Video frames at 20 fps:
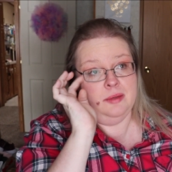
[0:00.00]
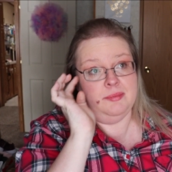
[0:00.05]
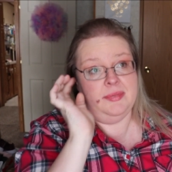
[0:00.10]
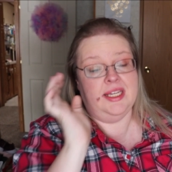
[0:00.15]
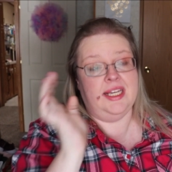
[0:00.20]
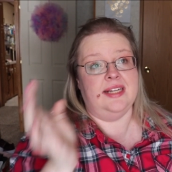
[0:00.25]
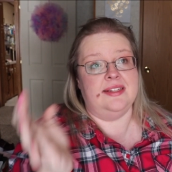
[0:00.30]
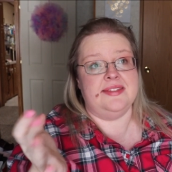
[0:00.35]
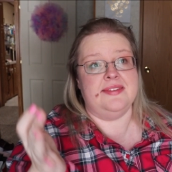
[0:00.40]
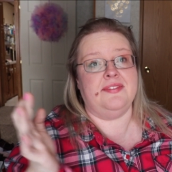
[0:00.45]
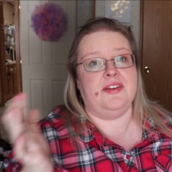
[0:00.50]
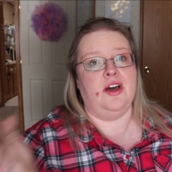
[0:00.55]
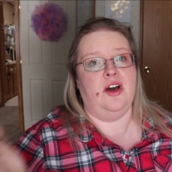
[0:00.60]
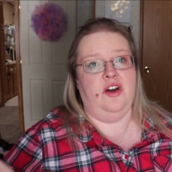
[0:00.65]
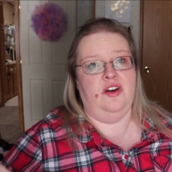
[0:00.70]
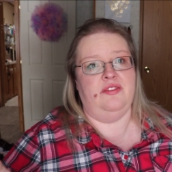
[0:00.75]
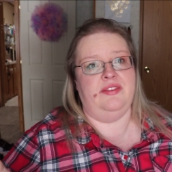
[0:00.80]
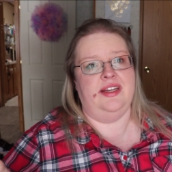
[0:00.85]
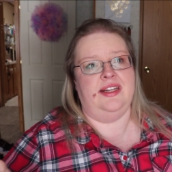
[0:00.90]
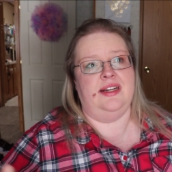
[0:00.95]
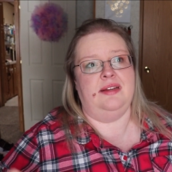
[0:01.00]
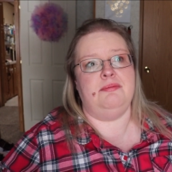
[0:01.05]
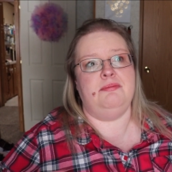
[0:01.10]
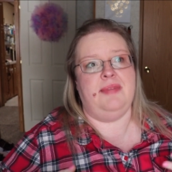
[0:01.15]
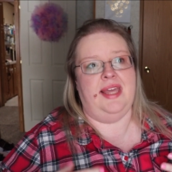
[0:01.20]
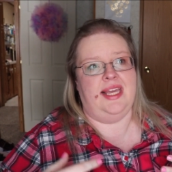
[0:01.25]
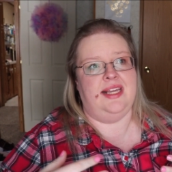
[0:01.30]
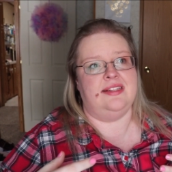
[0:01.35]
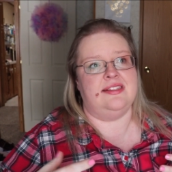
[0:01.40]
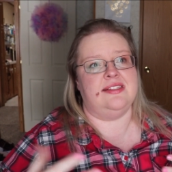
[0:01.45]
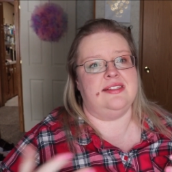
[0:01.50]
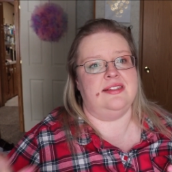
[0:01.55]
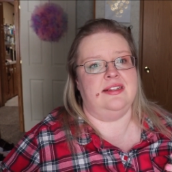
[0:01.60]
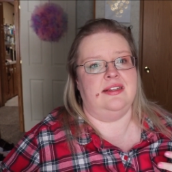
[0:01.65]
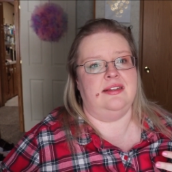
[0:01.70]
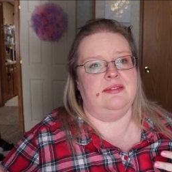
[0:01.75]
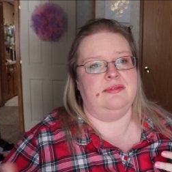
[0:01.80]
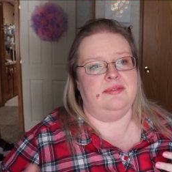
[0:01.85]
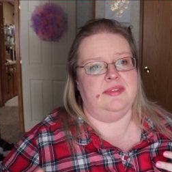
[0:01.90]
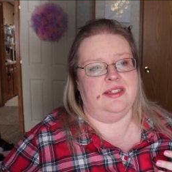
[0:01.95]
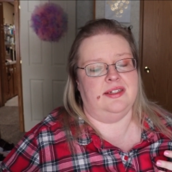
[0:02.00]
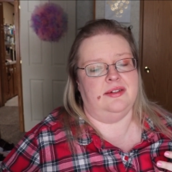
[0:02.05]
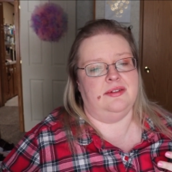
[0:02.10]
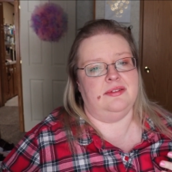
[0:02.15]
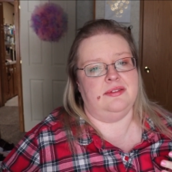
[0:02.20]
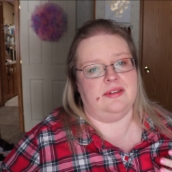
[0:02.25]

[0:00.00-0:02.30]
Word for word: because of COVID, it makes, you know,